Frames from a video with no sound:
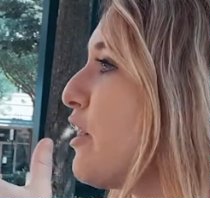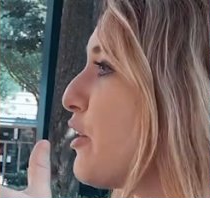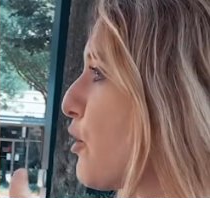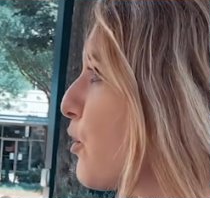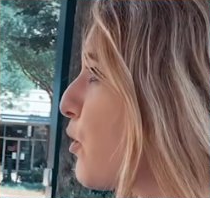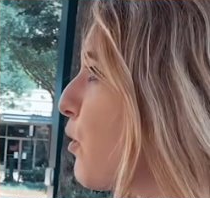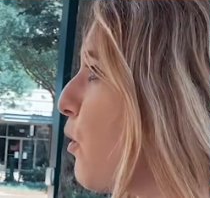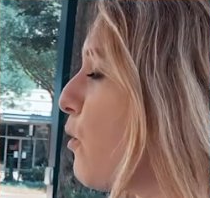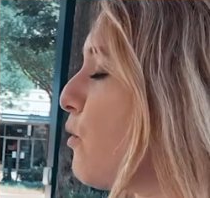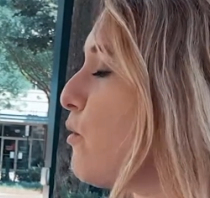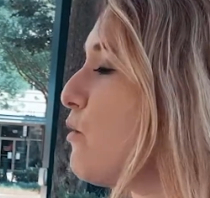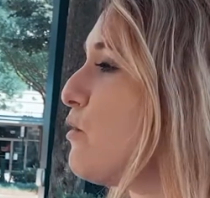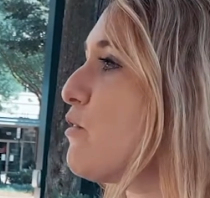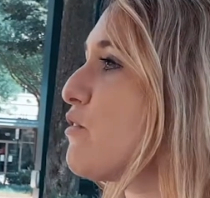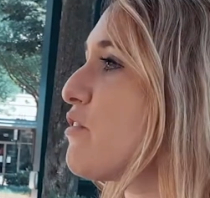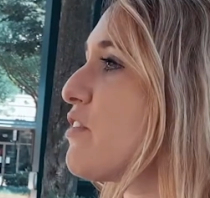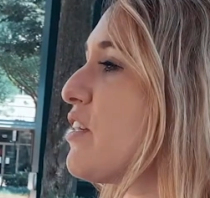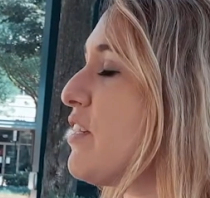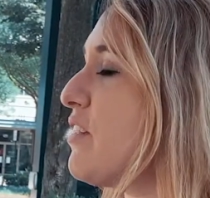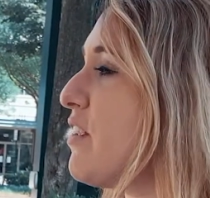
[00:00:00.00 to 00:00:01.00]
your
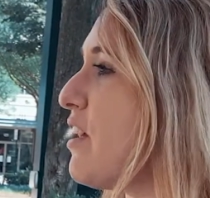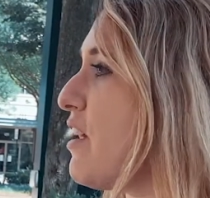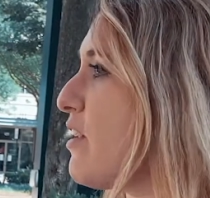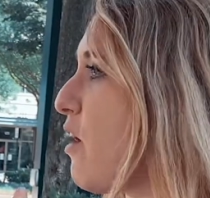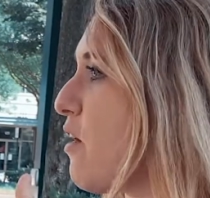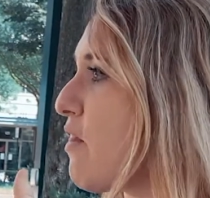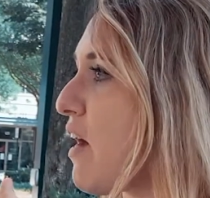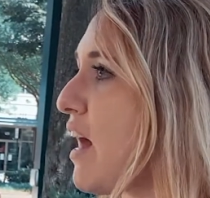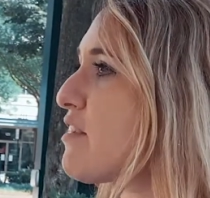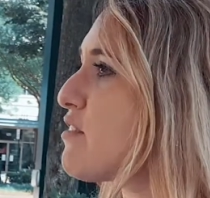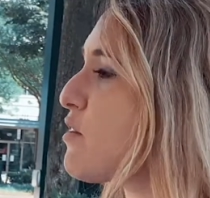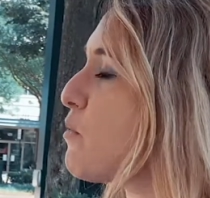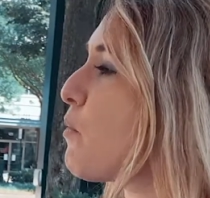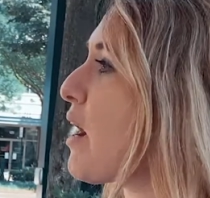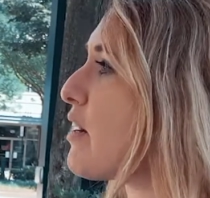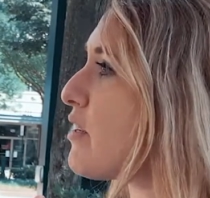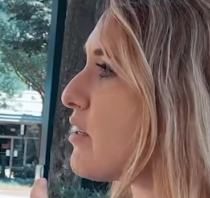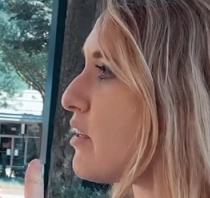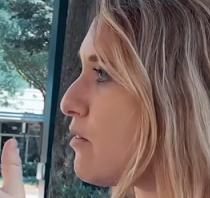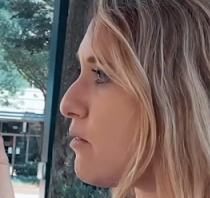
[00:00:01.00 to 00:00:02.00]
goals, and all that. So
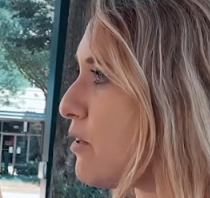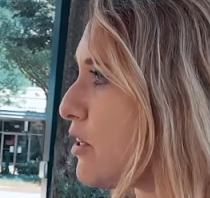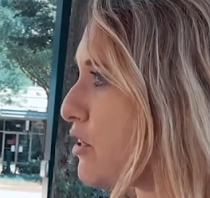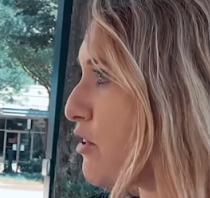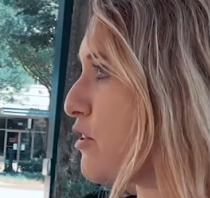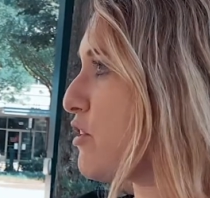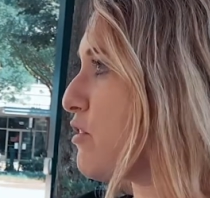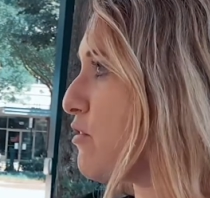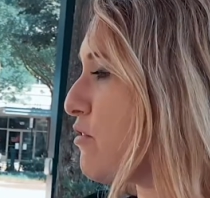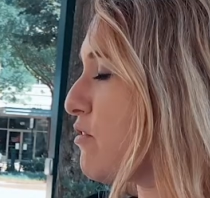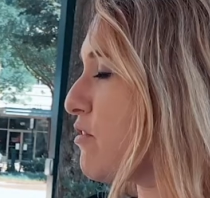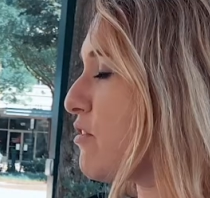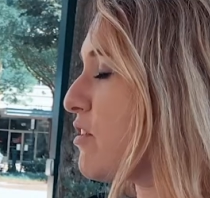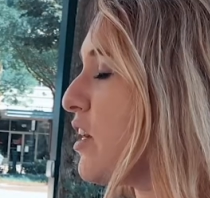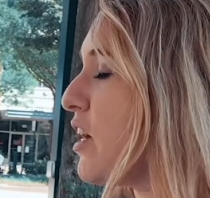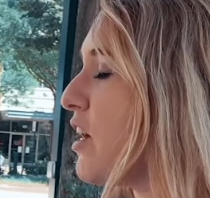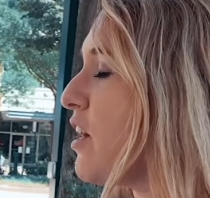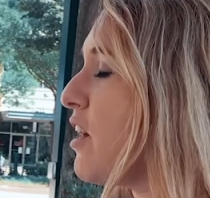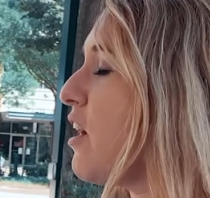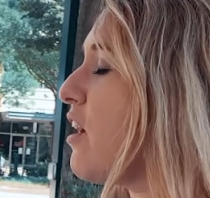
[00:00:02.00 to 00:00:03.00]
why don't you introduce
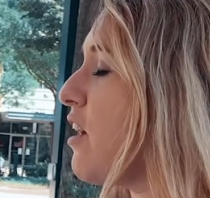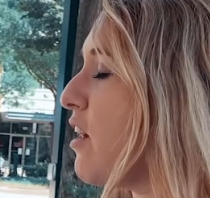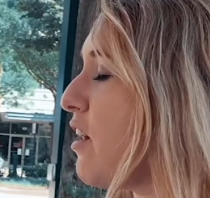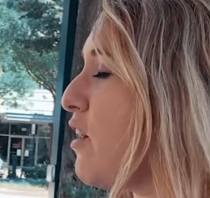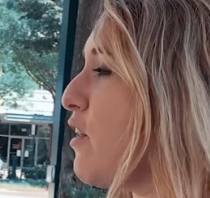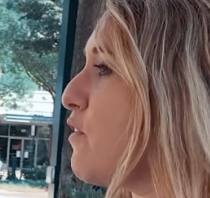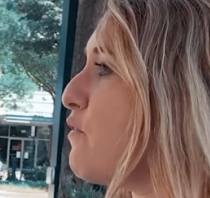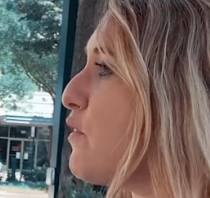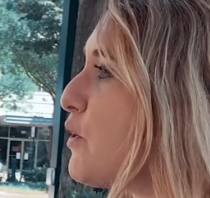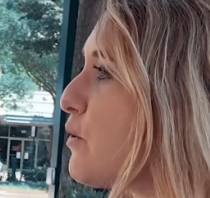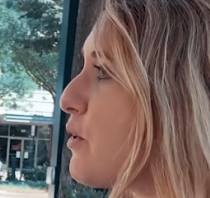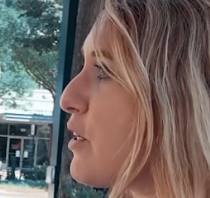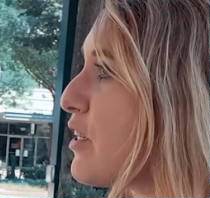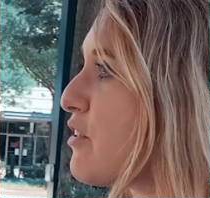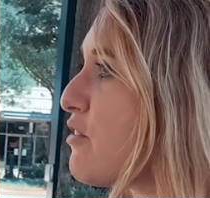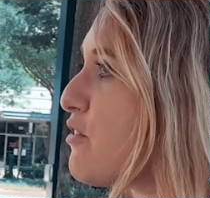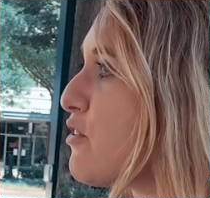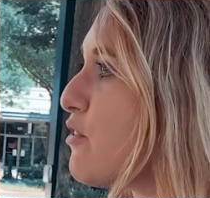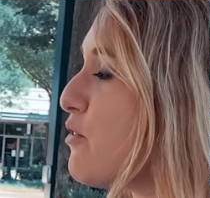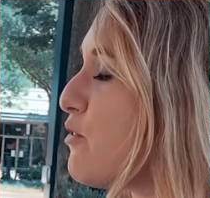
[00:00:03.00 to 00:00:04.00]

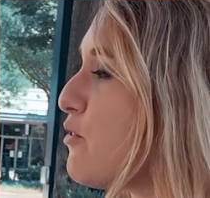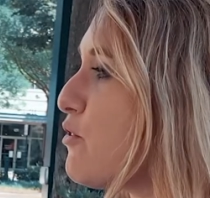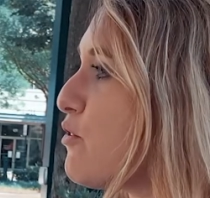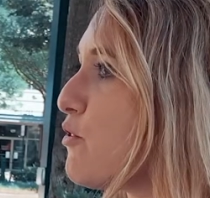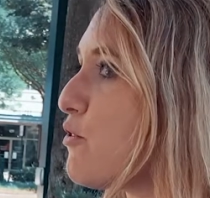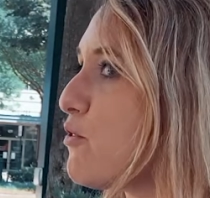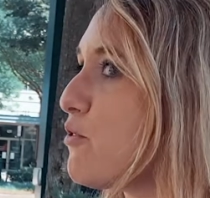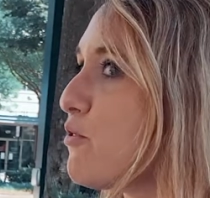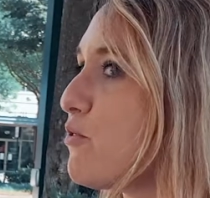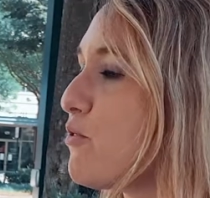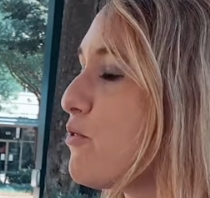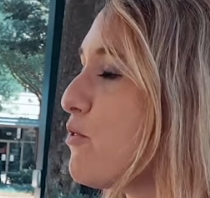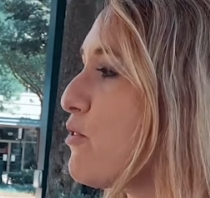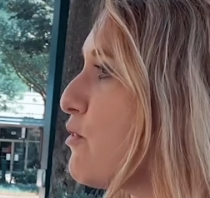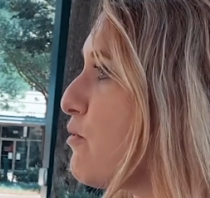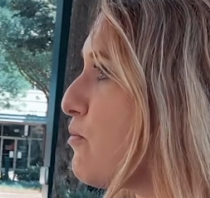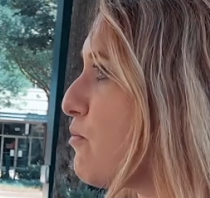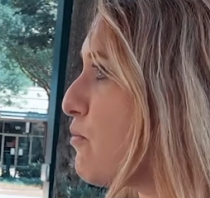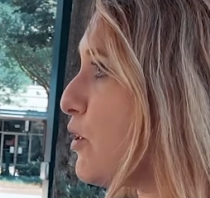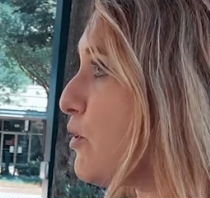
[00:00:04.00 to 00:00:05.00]
viewers to
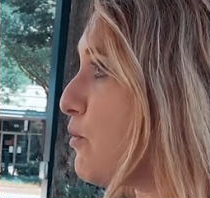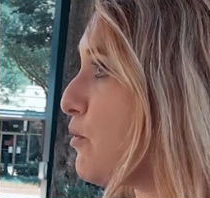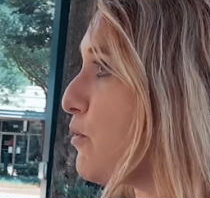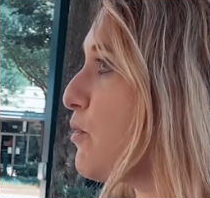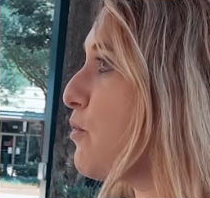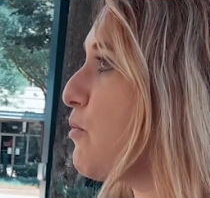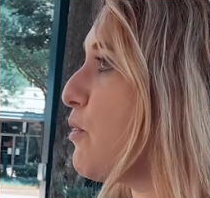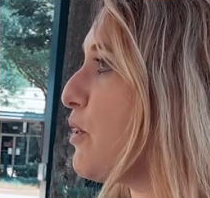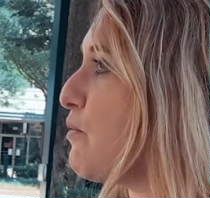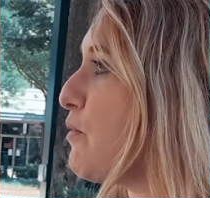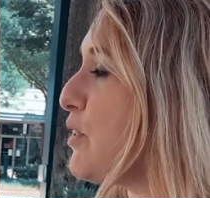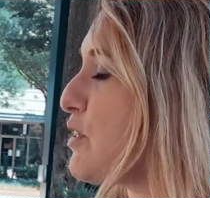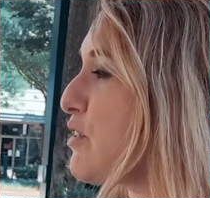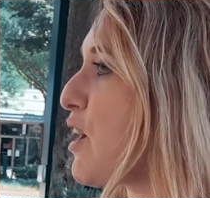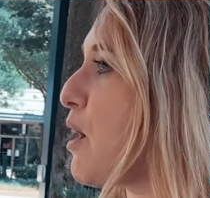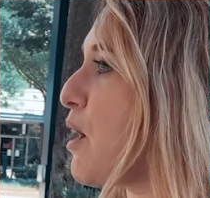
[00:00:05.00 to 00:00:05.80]
you, what